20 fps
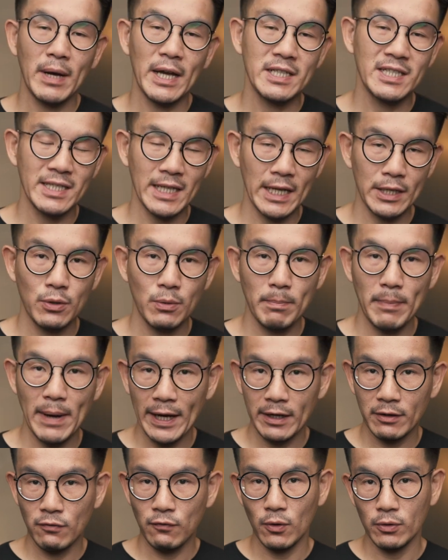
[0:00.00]
might set you
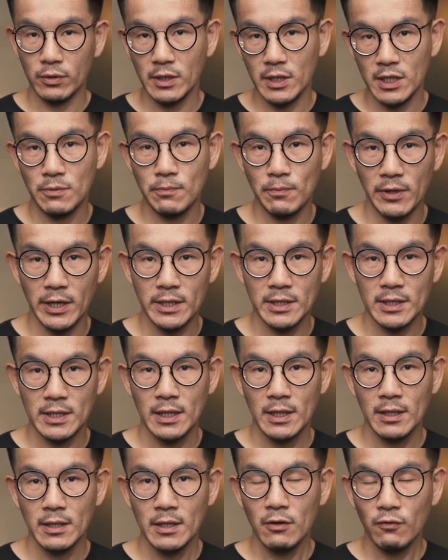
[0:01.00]
back for this price.
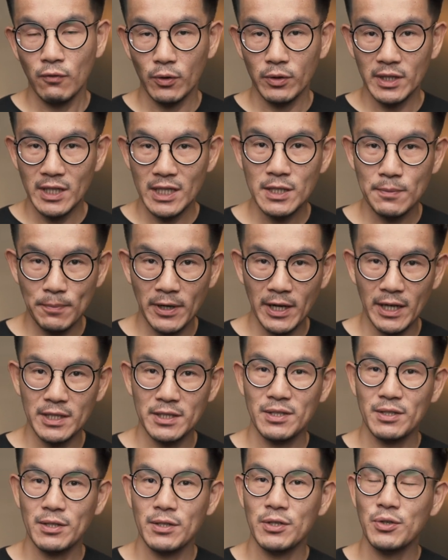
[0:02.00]
For this
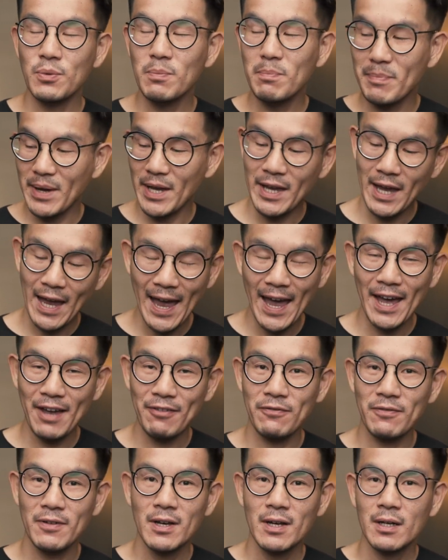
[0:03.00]
price, you may
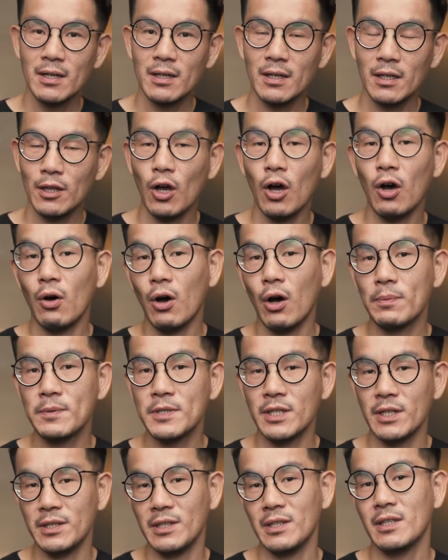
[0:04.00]
have a lot of
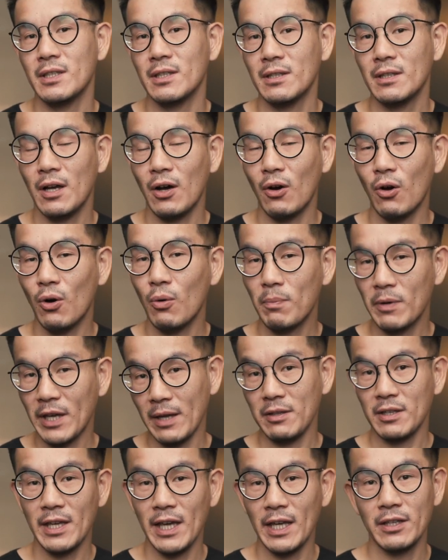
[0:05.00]
options or
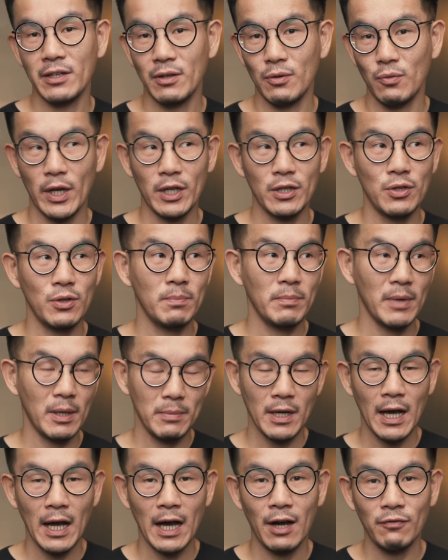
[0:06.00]
can get a vacuum
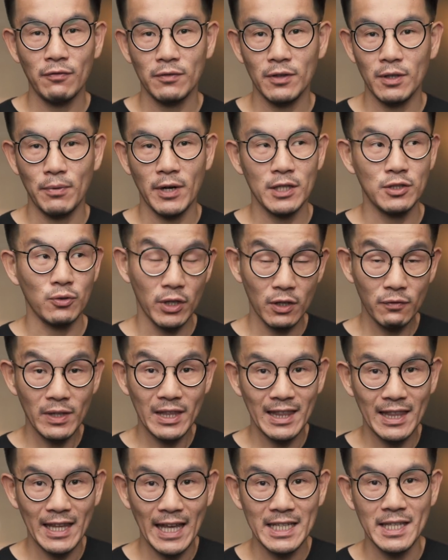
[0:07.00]
maybe half the price or
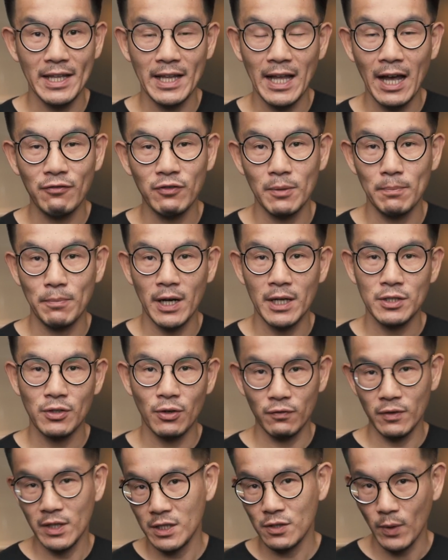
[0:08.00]
even less than half the price
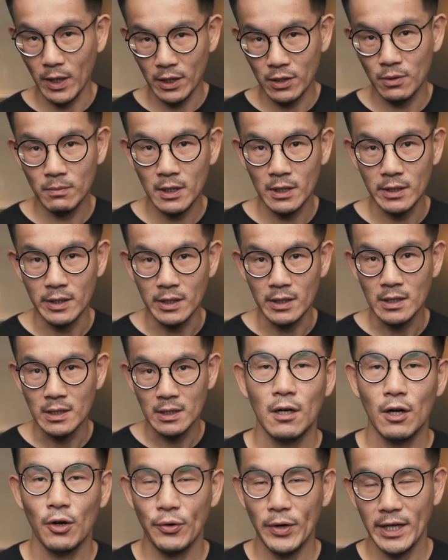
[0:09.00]
of this vacuum cleaner.
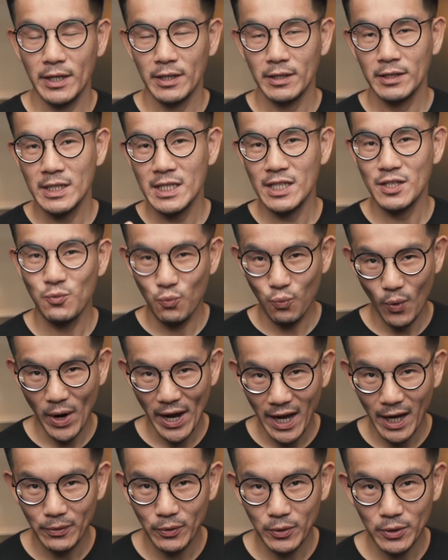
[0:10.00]
Alright, this is
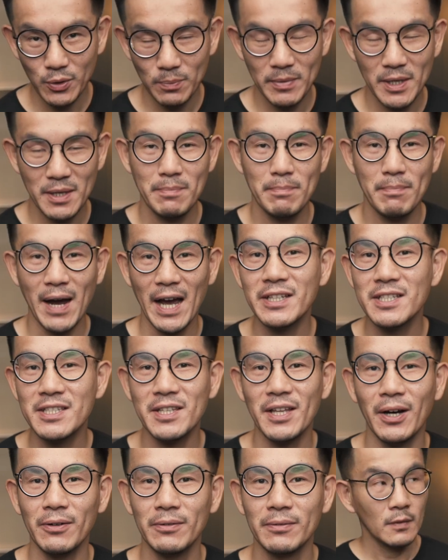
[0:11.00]
where I'm going to be biased
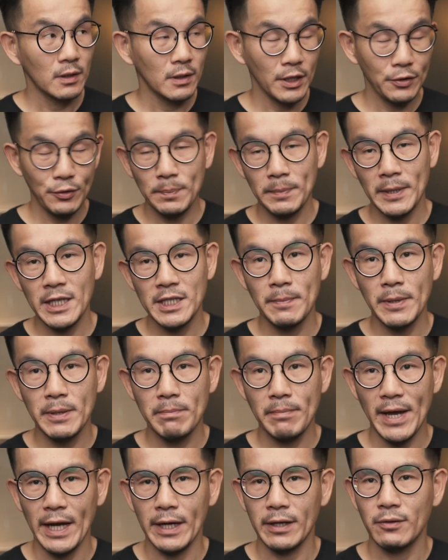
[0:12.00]
now. The
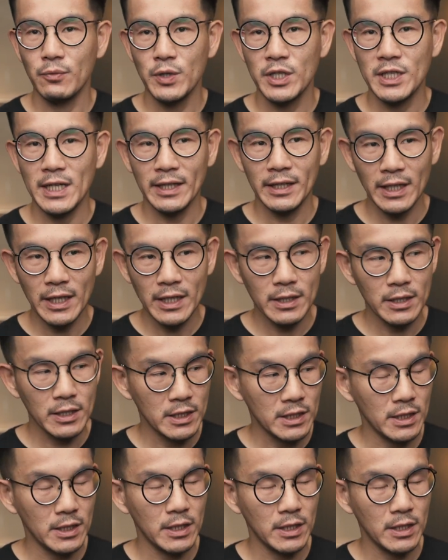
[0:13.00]
replacement bag, which I think is